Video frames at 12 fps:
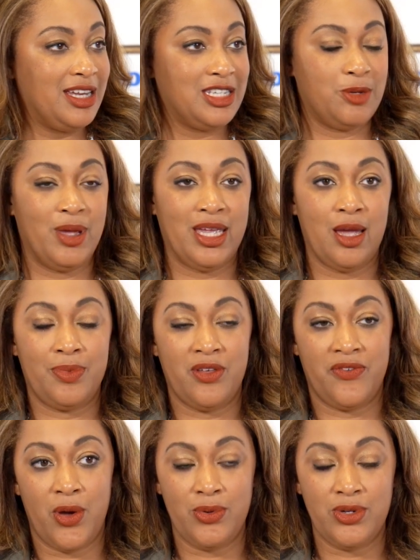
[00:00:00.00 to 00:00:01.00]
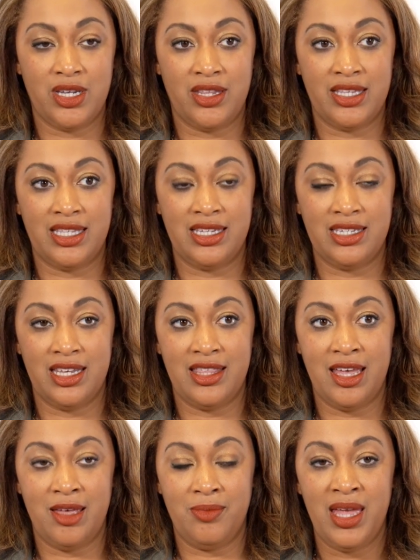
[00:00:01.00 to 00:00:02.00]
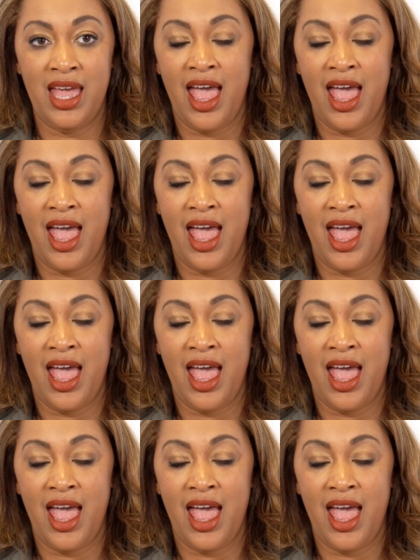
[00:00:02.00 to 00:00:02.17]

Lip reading: to picking up the phone to listen to them.